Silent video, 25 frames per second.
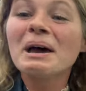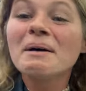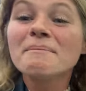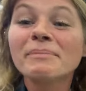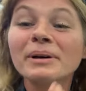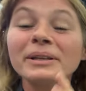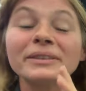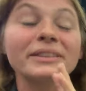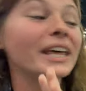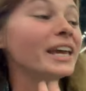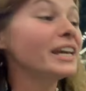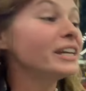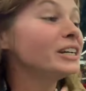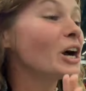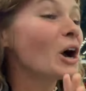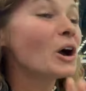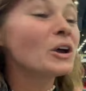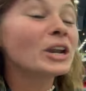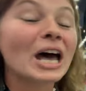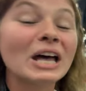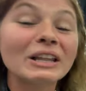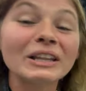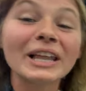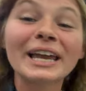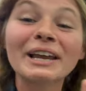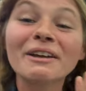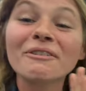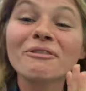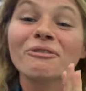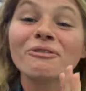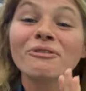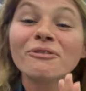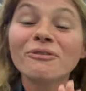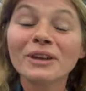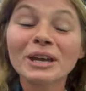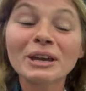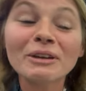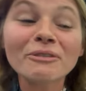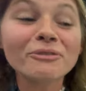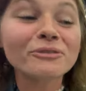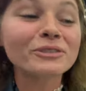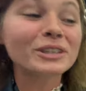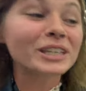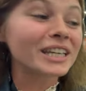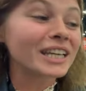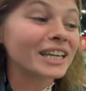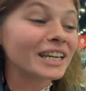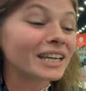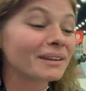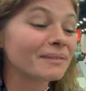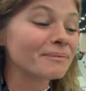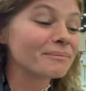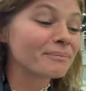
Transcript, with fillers: But they called out like 50